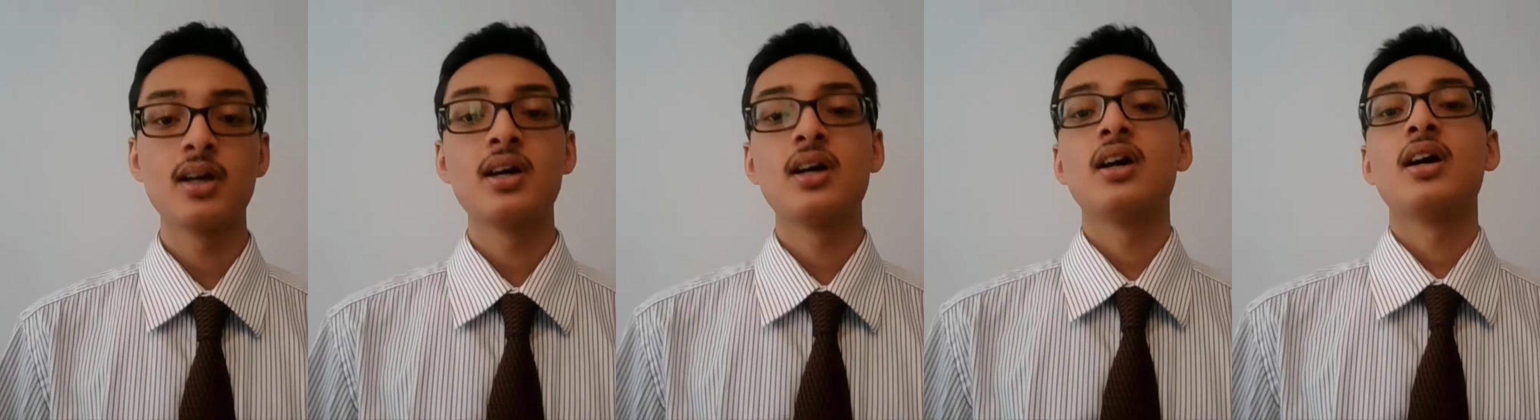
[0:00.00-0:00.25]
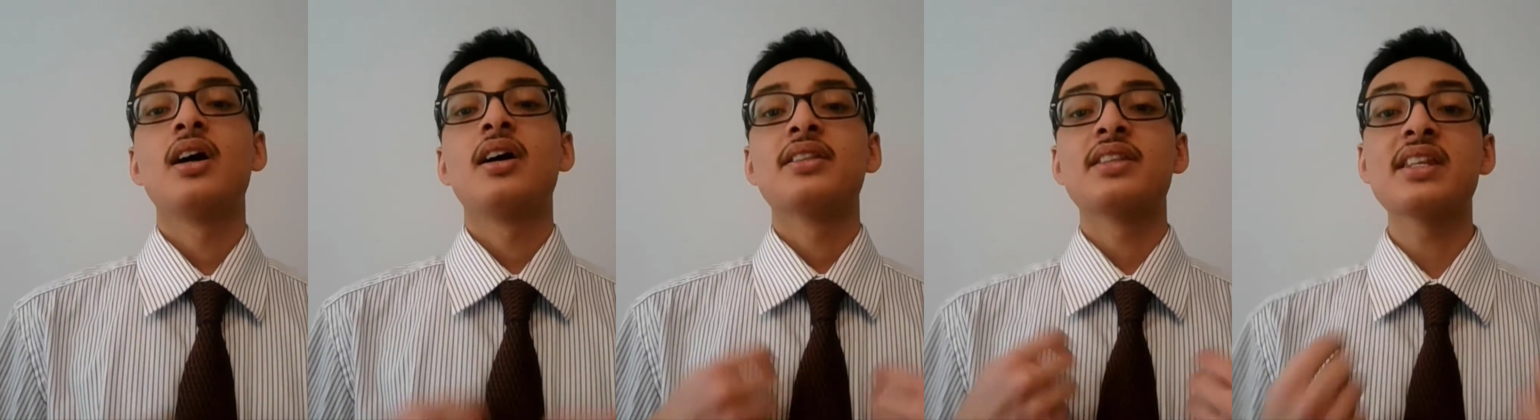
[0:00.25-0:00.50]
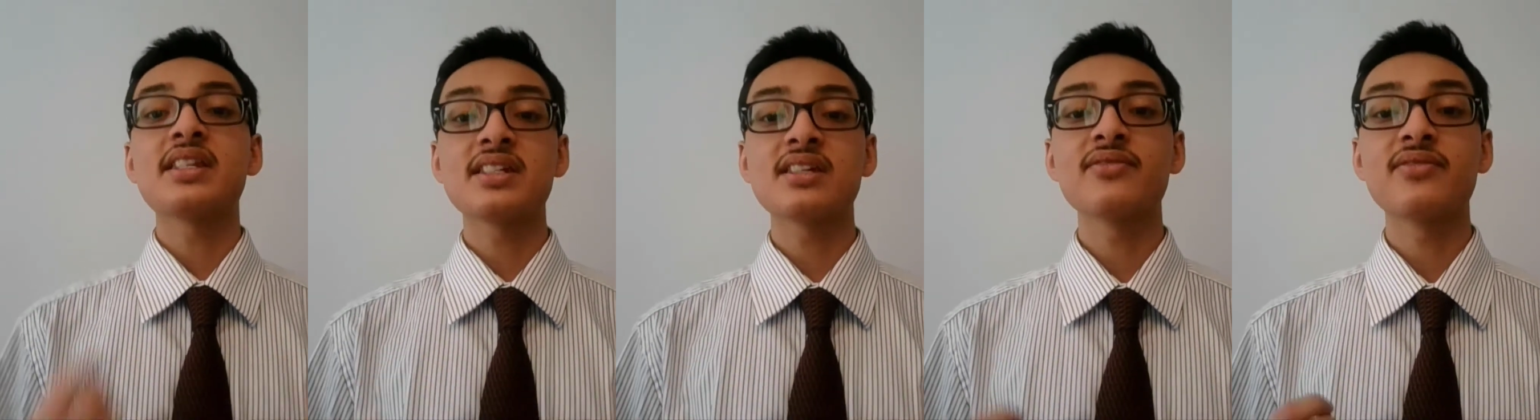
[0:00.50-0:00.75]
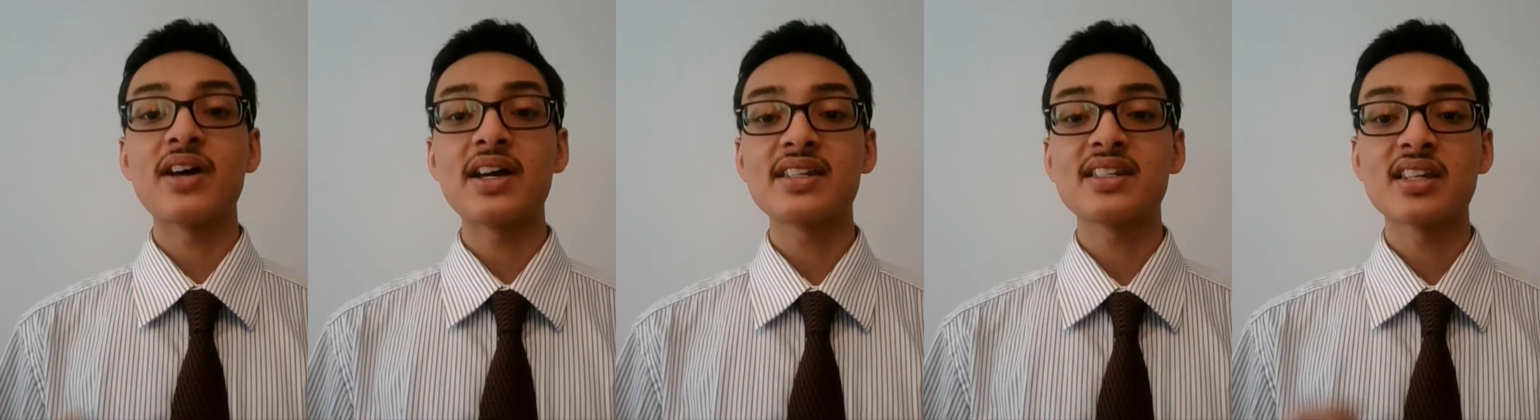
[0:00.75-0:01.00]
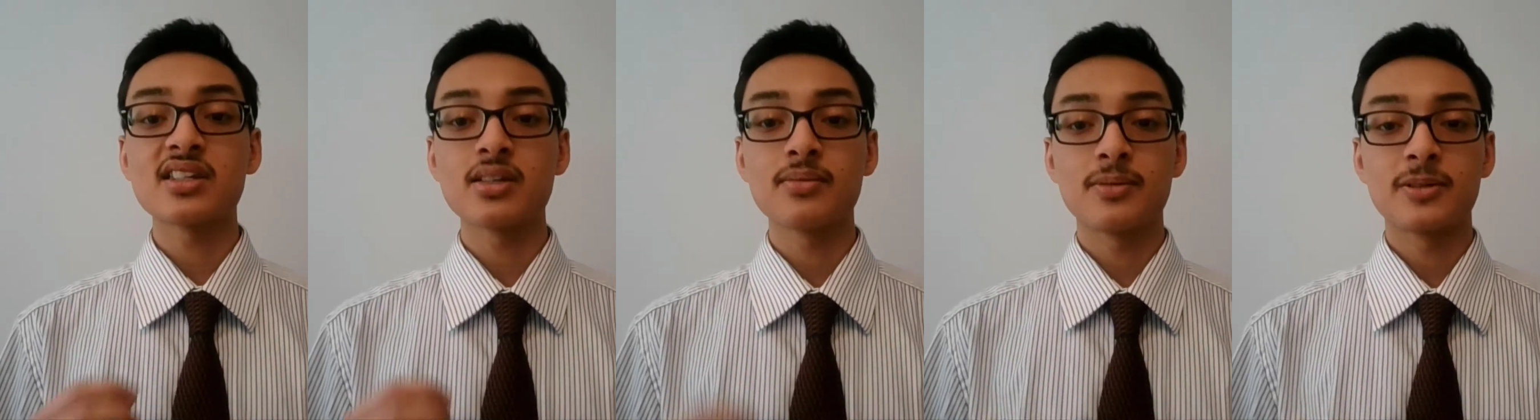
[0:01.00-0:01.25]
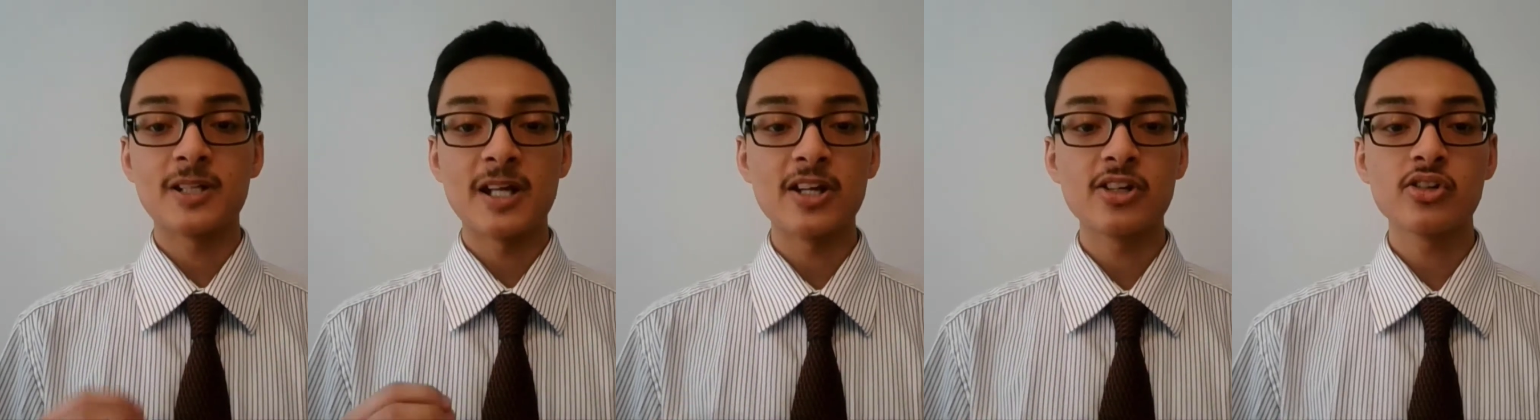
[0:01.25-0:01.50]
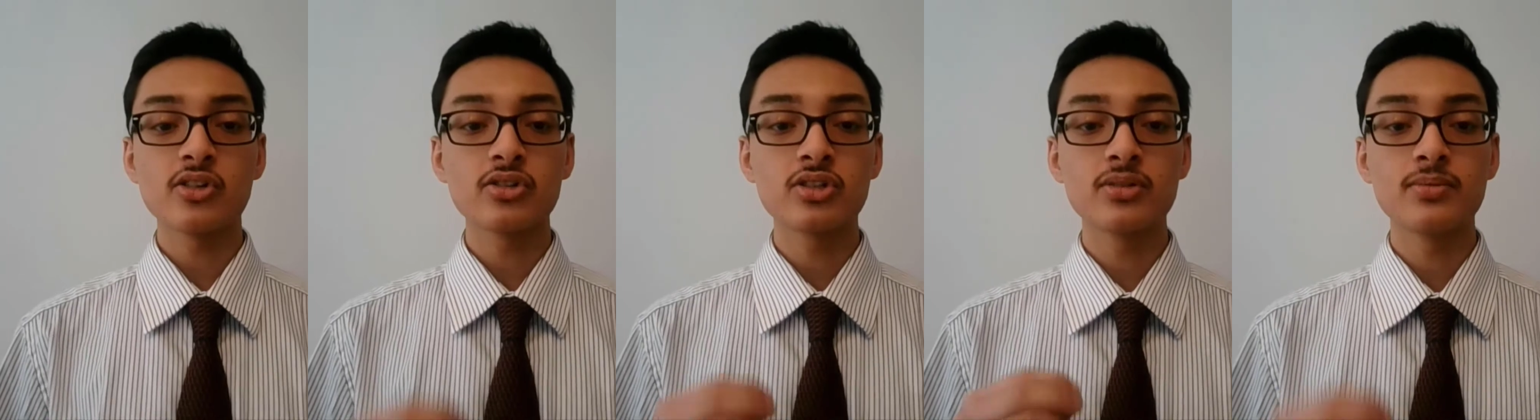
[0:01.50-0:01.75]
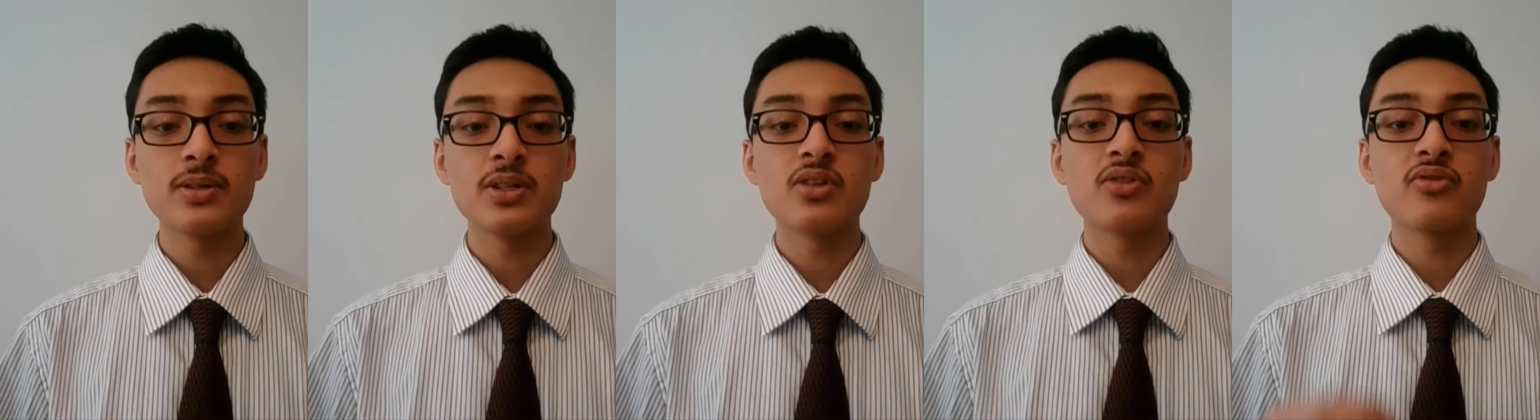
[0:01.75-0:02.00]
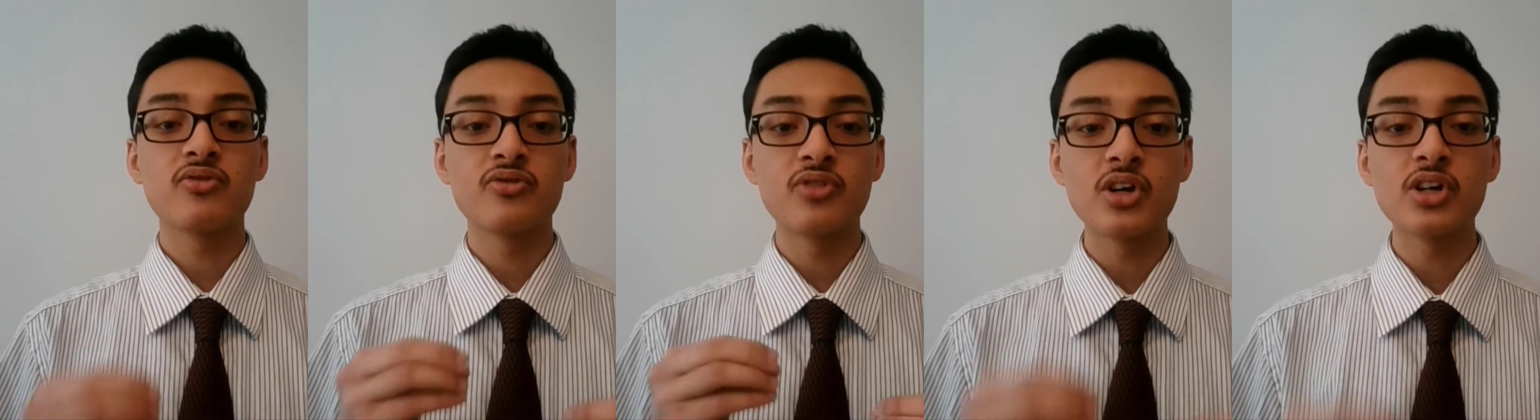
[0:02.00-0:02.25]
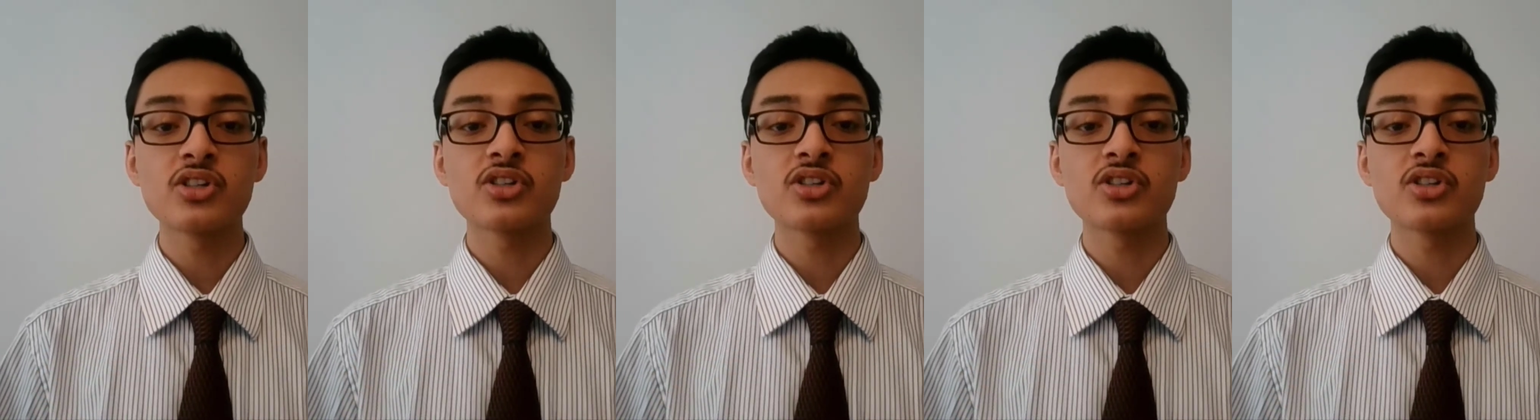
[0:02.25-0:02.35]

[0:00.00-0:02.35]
This device has the potential to be the first